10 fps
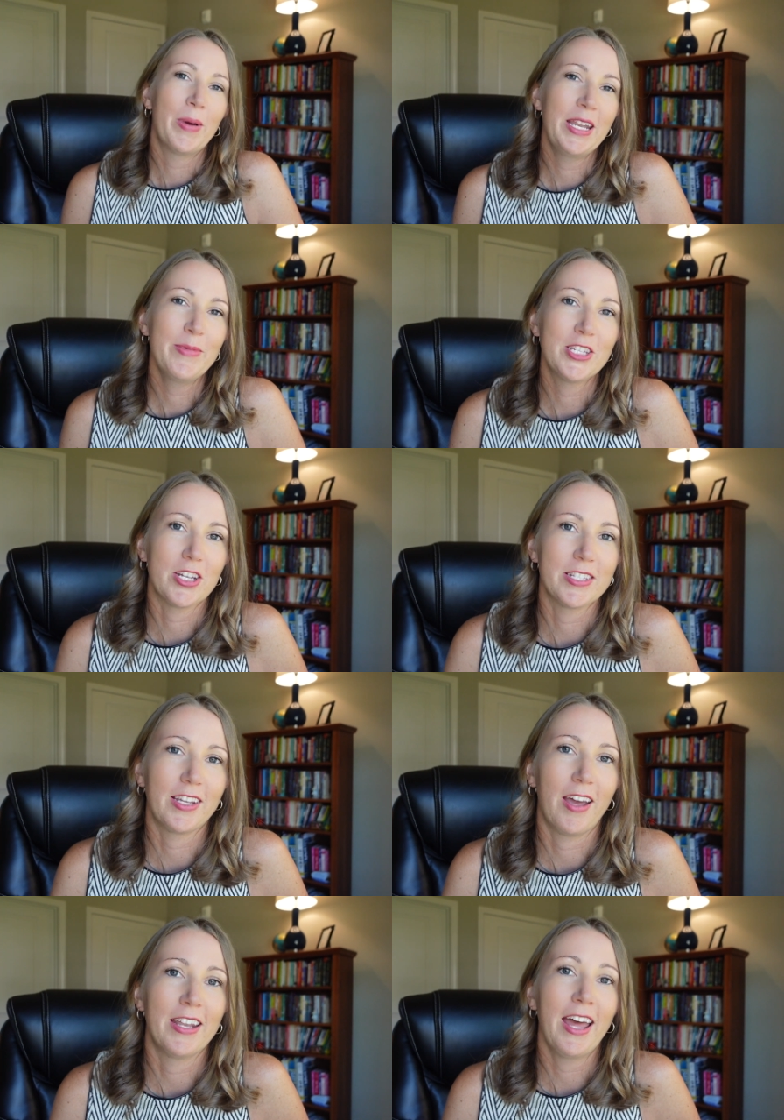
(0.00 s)
My name is
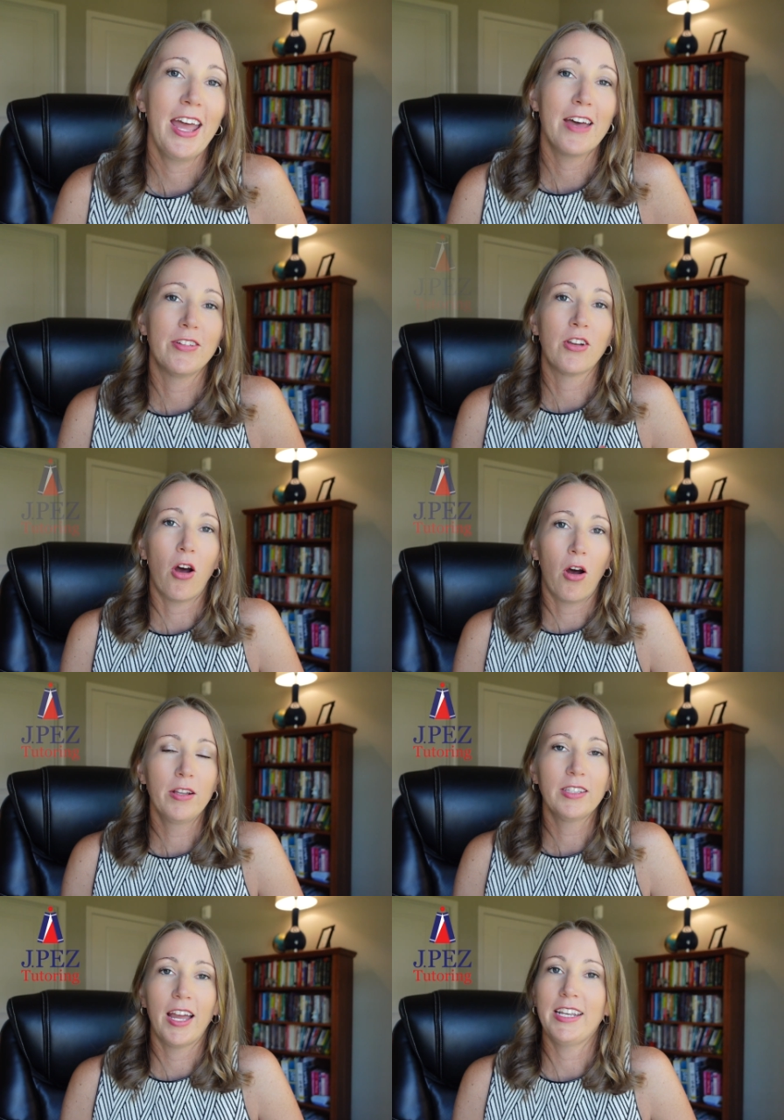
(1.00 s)
Jessica and I have an
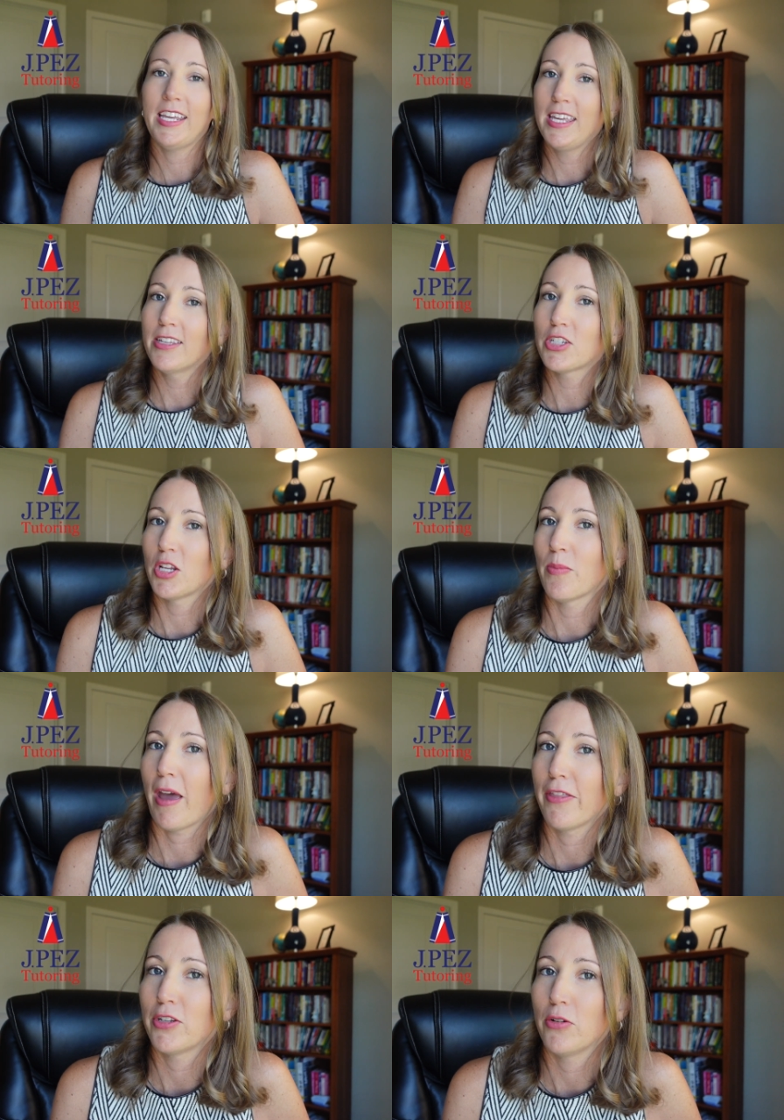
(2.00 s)
online English and
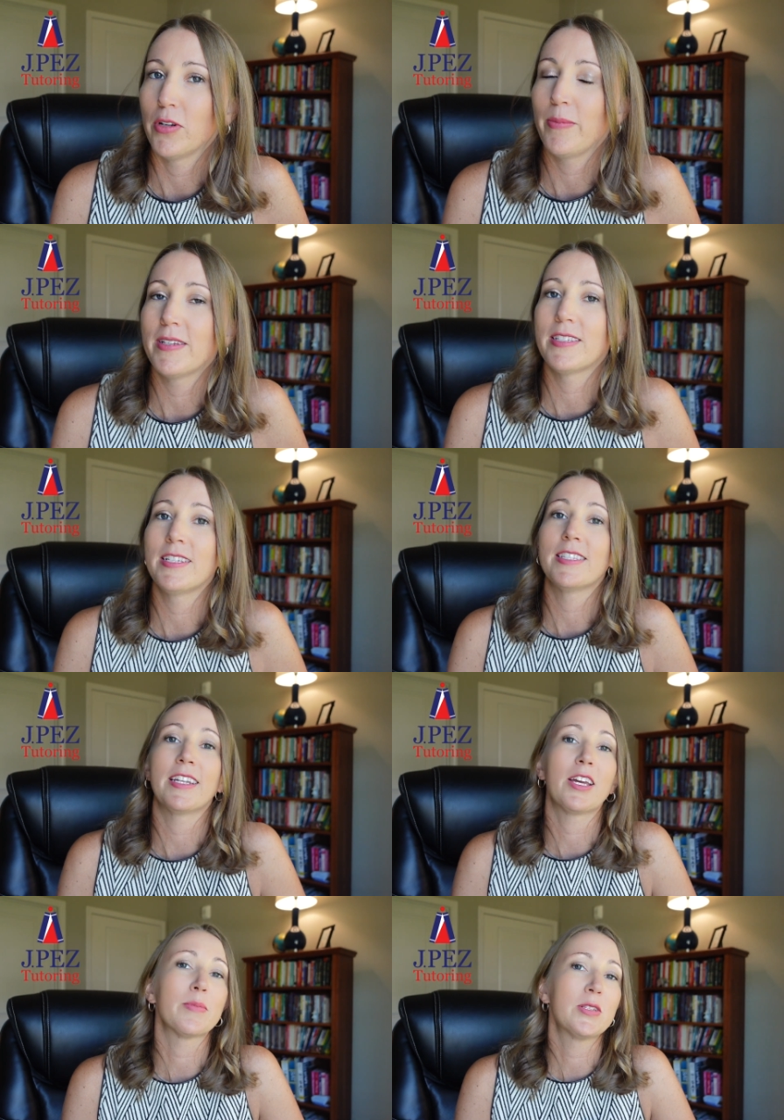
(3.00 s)
math tutoring business
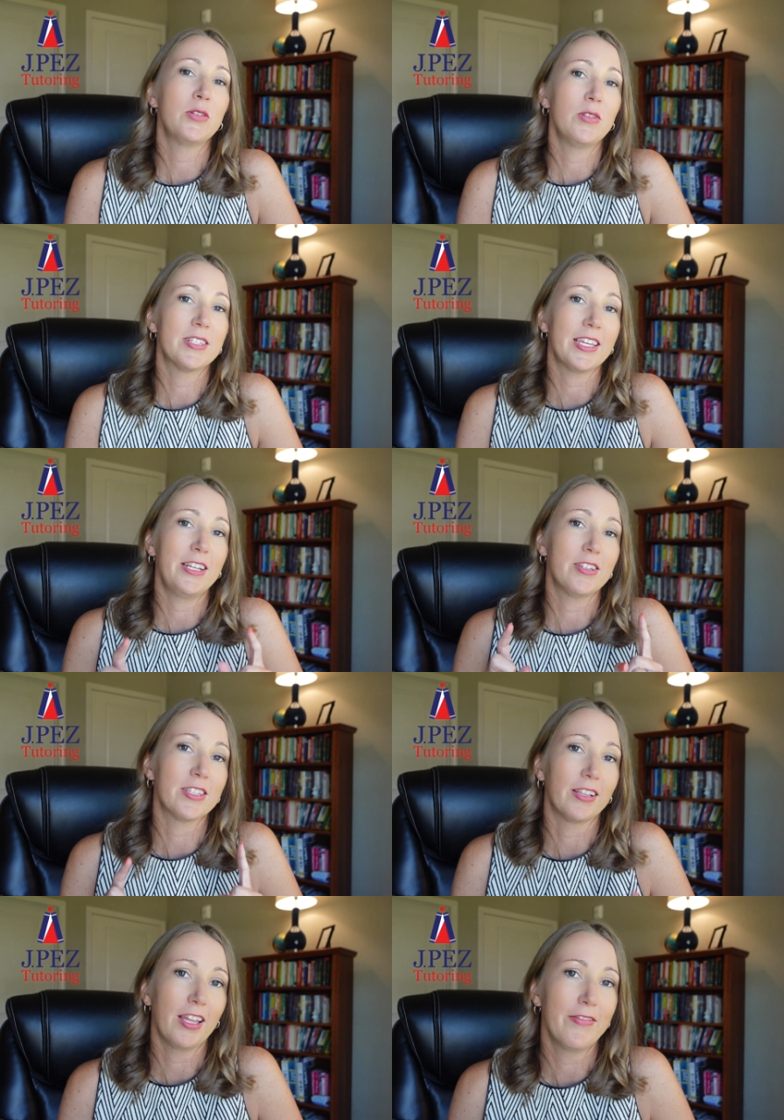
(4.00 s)
that helps students
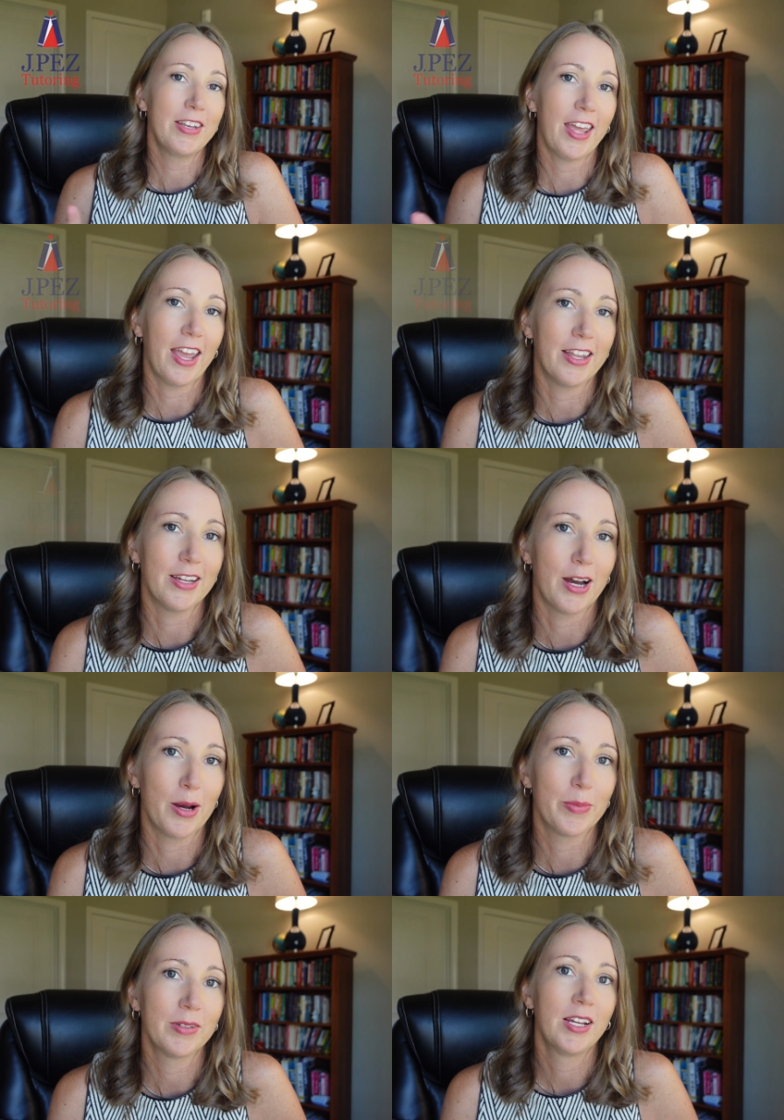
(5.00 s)
ages 11 and up.